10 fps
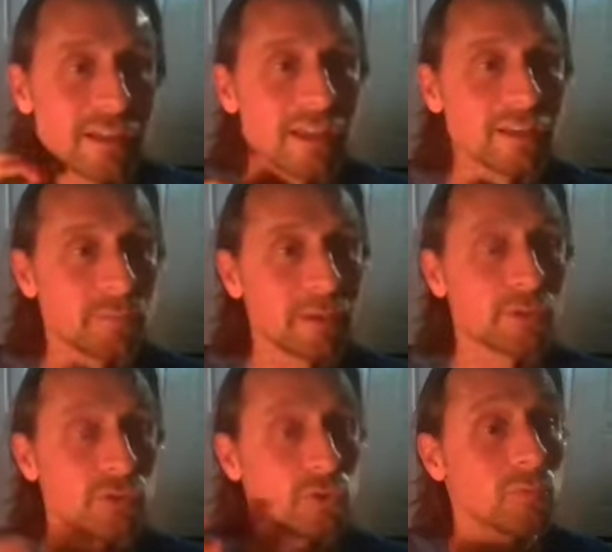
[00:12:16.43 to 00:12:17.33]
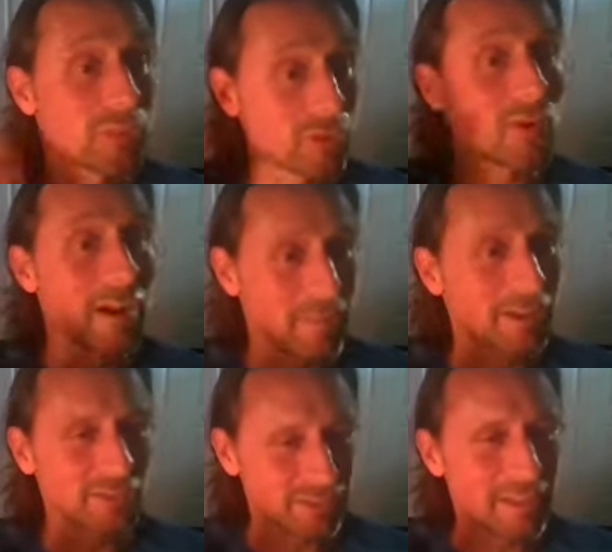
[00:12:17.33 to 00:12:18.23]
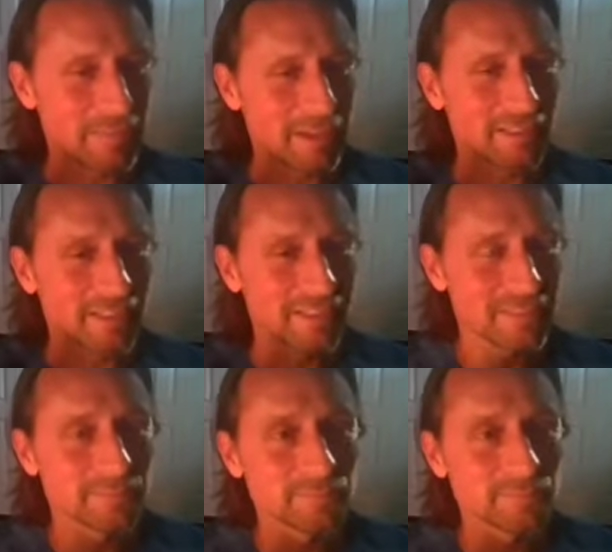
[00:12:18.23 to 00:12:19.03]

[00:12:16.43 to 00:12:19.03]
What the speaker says: and to be able to do it with the right muscles. Does that make sense?